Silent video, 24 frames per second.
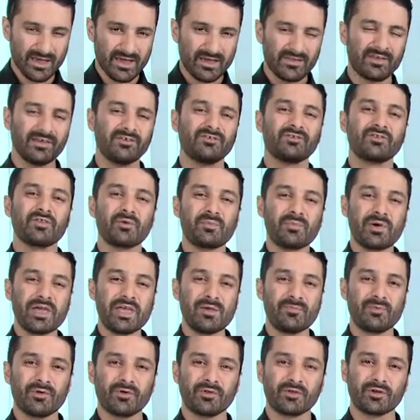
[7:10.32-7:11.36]
These are the
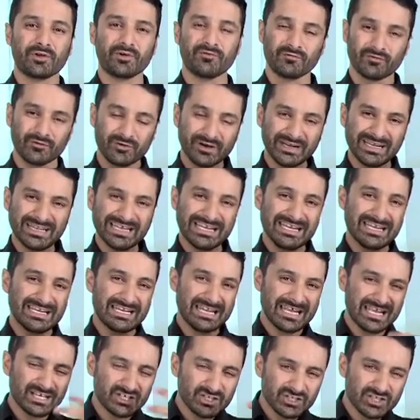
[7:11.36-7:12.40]
people that have really
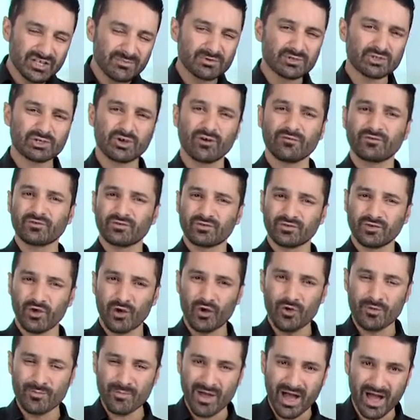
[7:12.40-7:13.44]
niched themselves
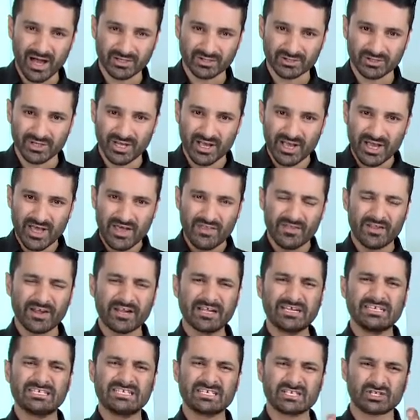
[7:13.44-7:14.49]
so much that
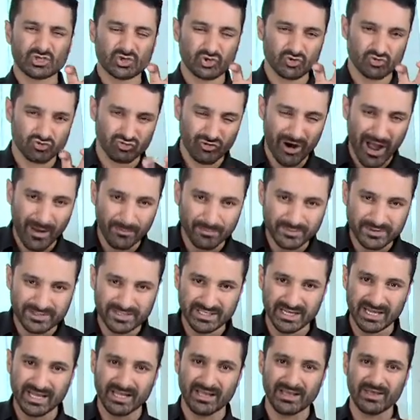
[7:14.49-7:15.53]
are
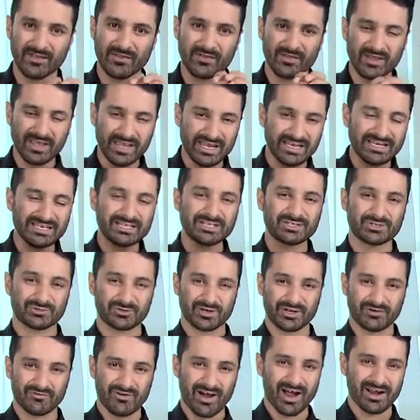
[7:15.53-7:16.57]
disrupting the
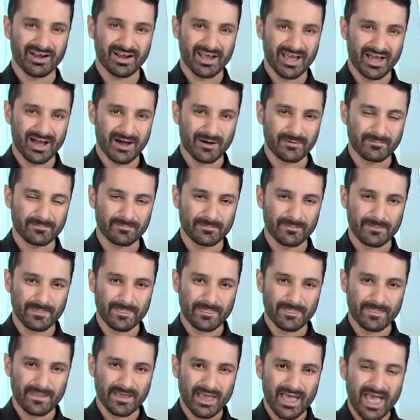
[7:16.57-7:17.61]
industry right now.
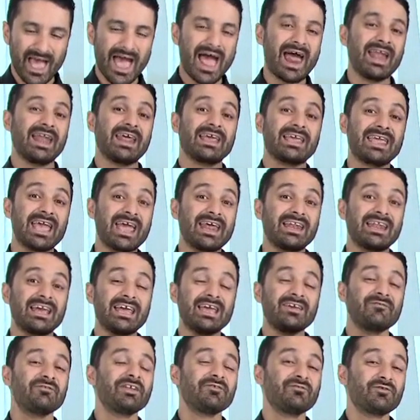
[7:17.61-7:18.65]
And again,
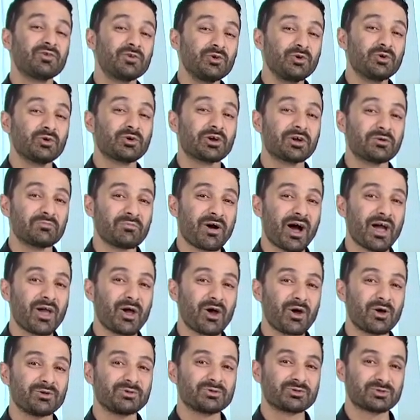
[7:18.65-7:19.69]
even if you look at my
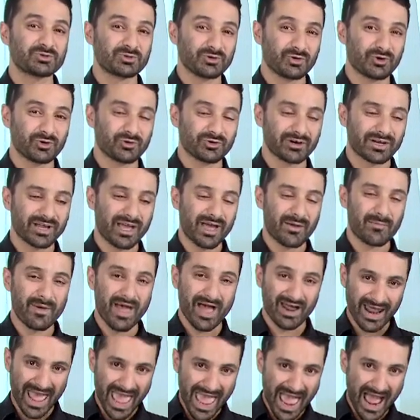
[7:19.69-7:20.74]
own story
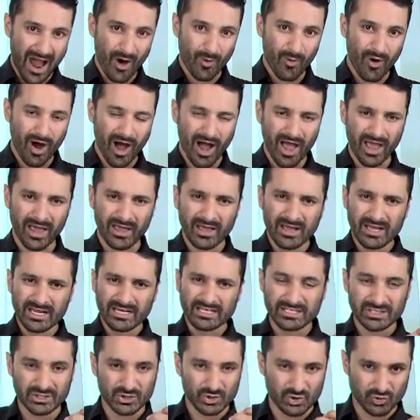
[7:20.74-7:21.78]
about how I
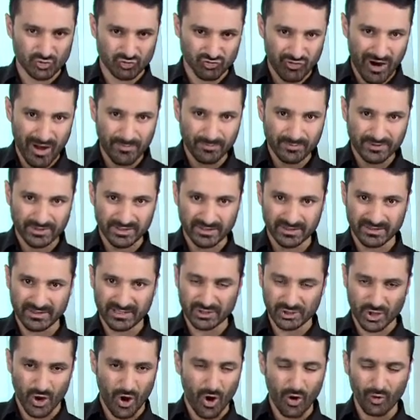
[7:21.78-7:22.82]
disrupted
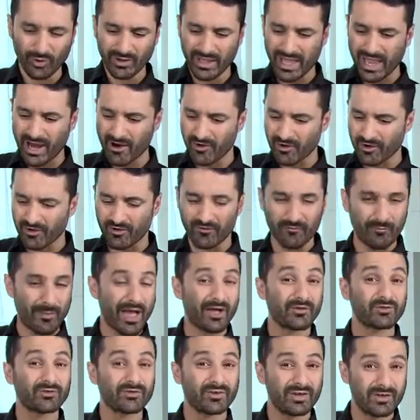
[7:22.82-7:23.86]
this whole area of
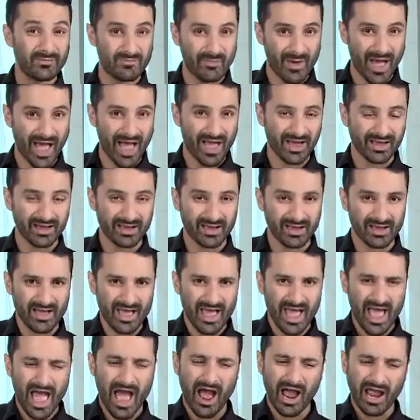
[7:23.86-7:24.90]
bouncing back,
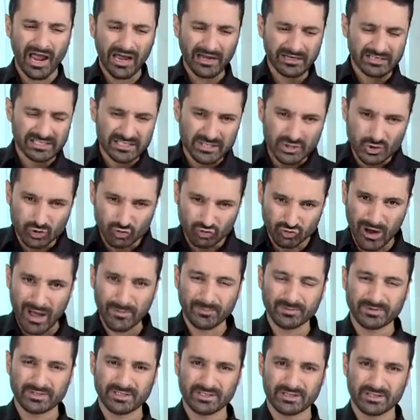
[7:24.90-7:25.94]
I
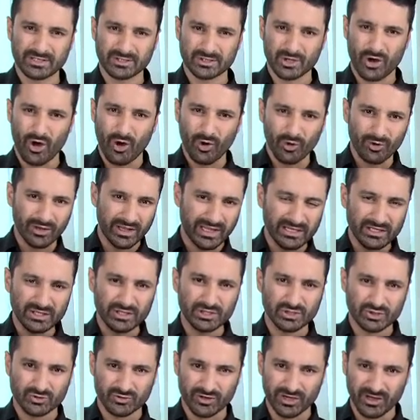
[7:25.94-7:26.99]
disrupted this whole
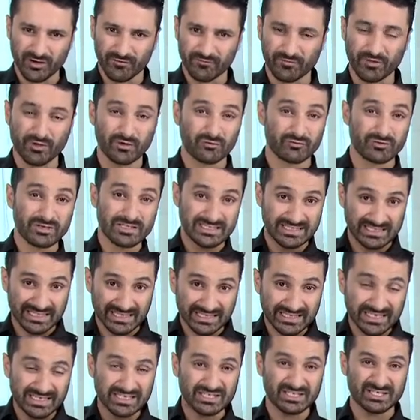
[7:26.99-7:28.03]
industry of the
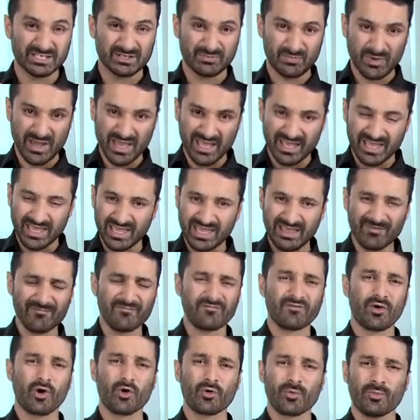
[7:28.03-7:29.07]
resilient speaking
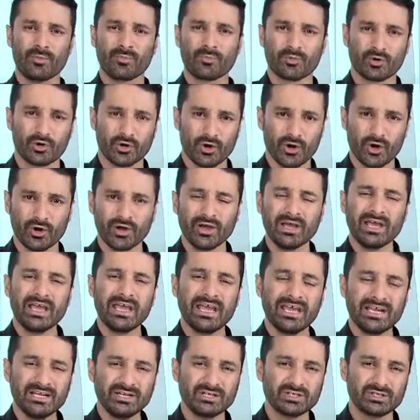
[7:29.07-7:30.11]
infopreneur
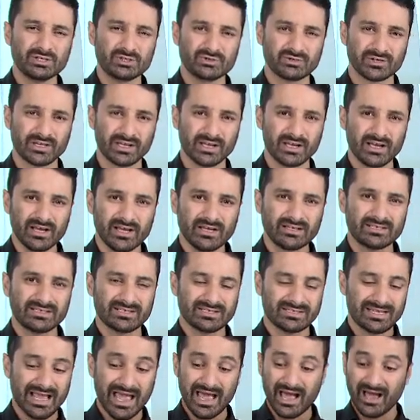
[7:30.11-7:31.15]
industry
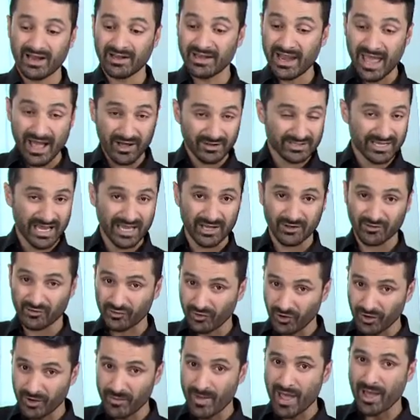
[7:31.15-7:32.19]
to now say it's
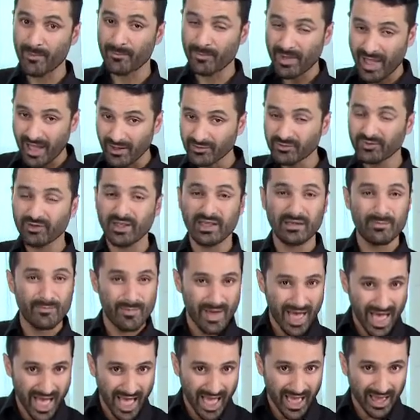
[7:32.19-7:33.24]
not about bouncing
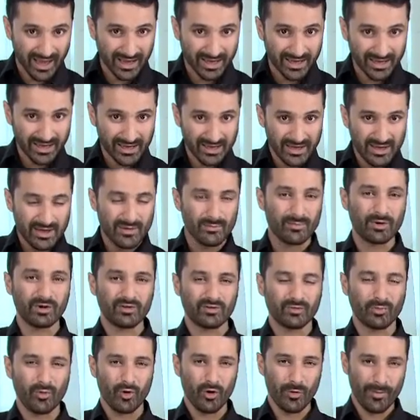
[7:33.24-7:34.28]
back, but
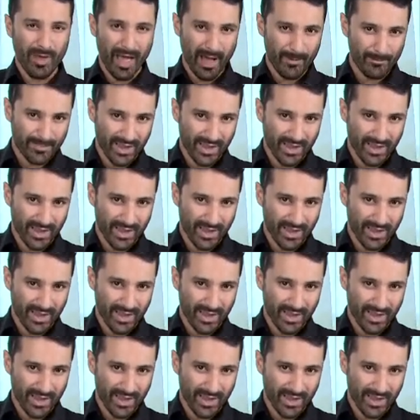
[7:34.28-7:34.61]
it's more about